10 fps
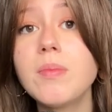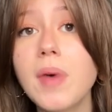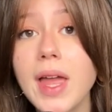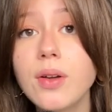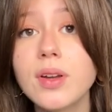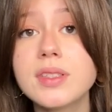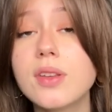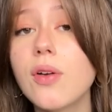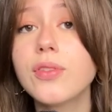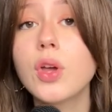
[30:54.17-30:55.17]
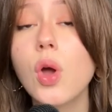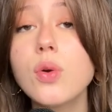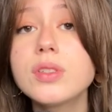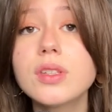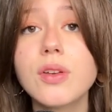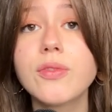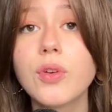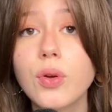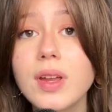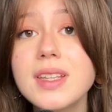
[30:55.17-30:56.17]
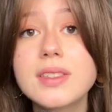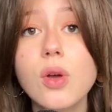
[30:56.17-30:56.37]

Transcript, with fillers: migrants off the coast of Greece